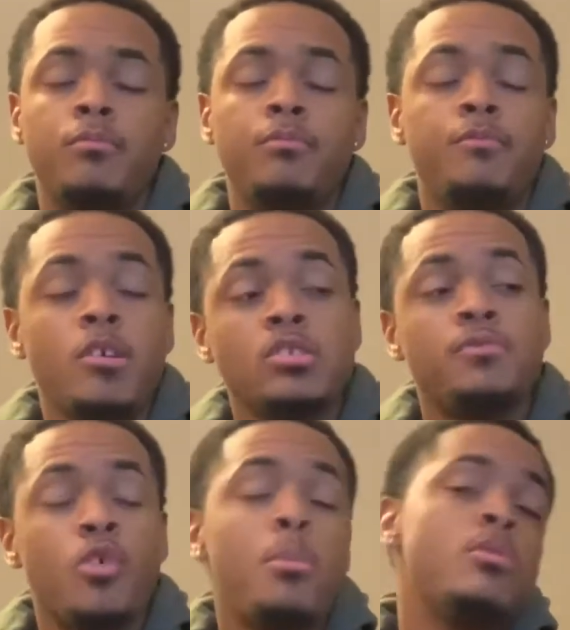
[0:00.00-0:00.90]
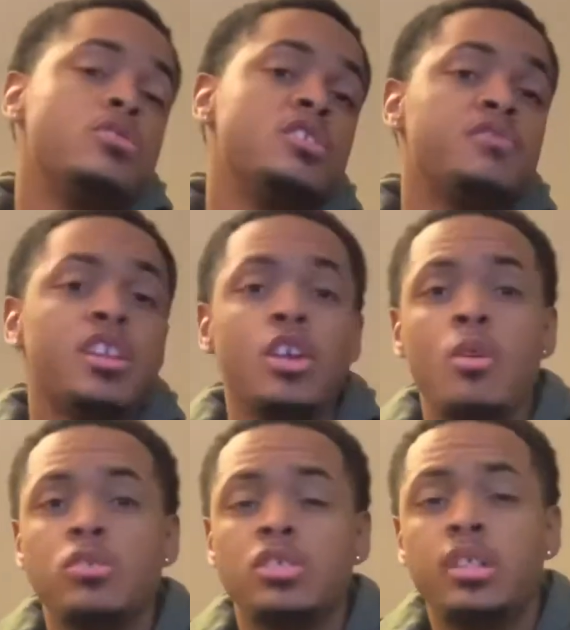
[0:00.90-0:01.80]
first and foremost, this
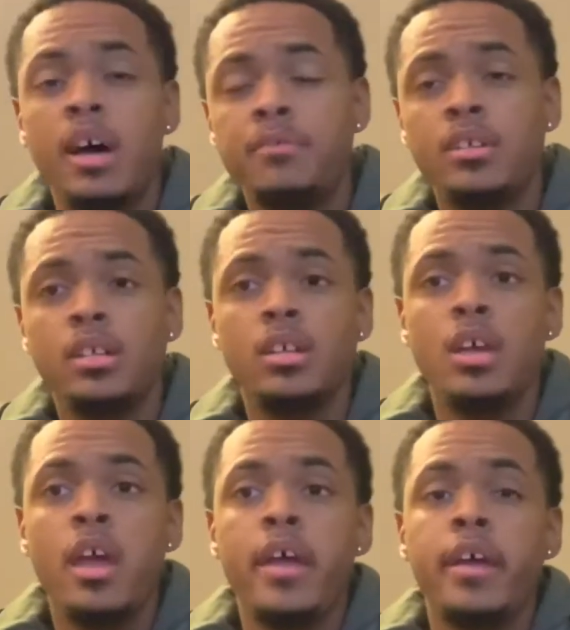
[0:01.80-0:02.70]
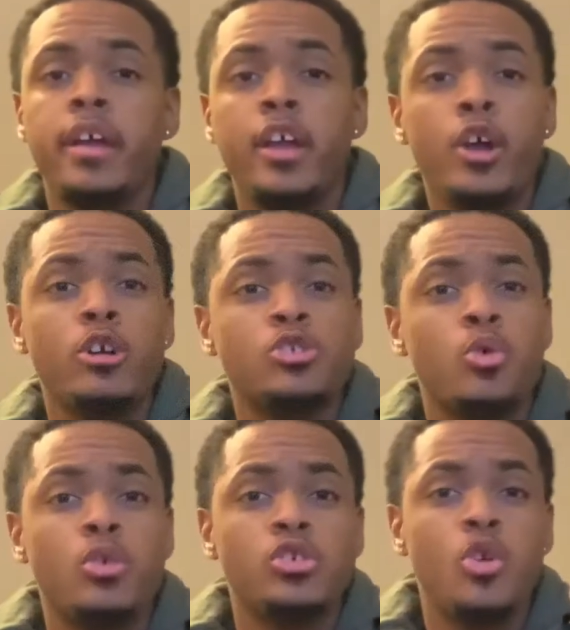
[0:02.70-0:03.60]
video is definitely geared
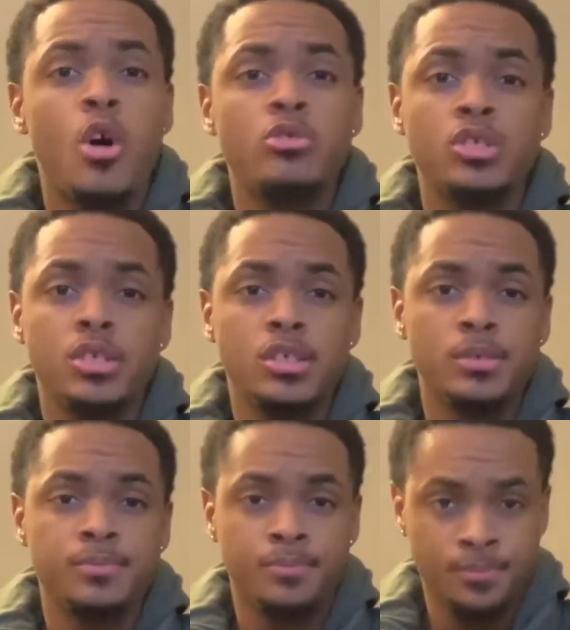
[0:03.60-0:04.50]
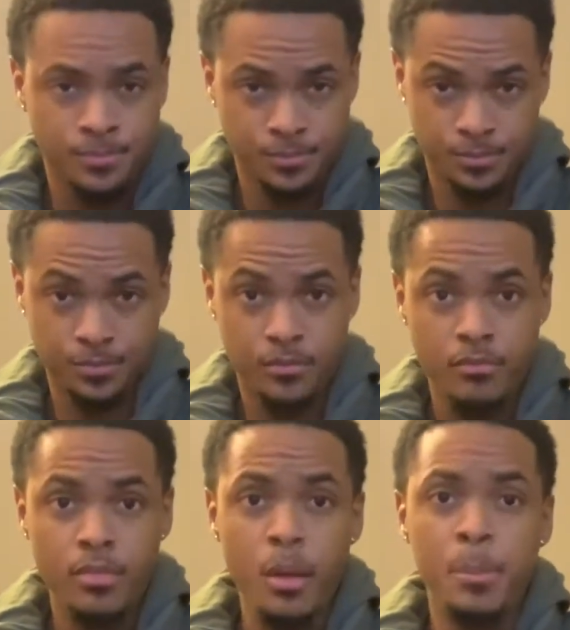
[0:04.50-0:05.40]
towards coaches,
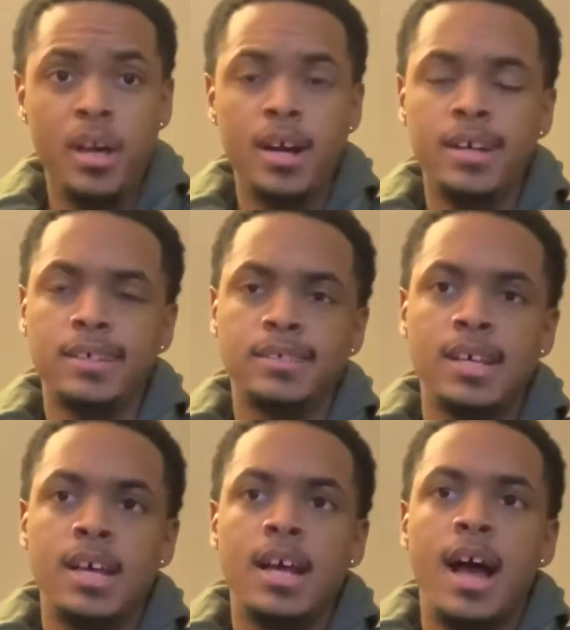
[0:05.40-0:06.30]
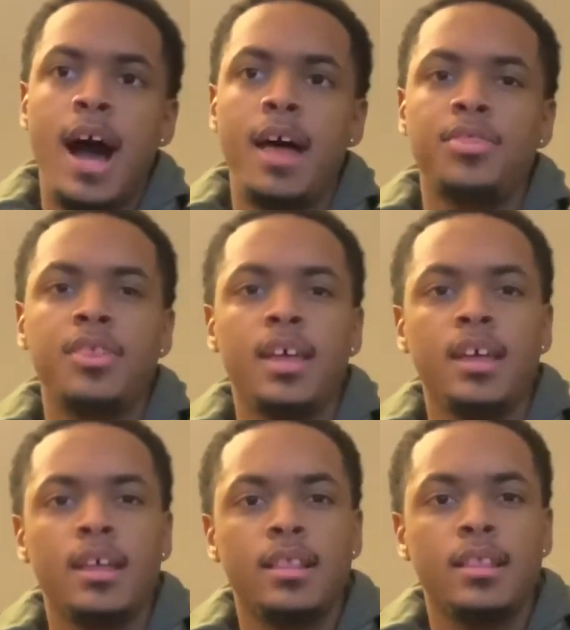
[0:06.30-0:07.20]
because I
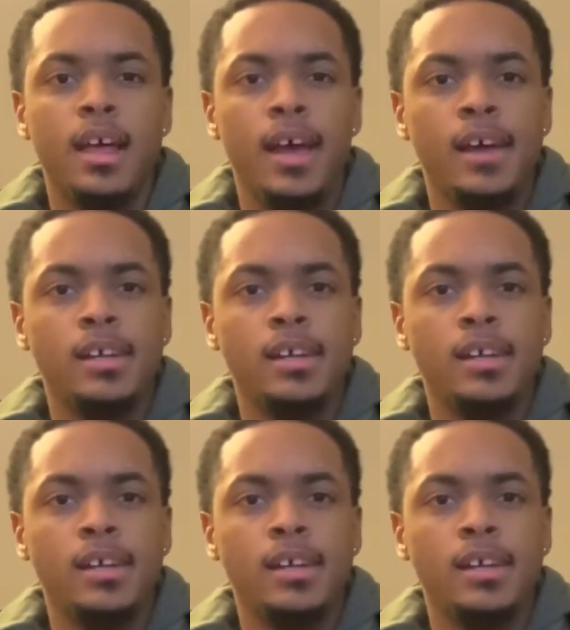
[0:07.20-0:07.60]
think that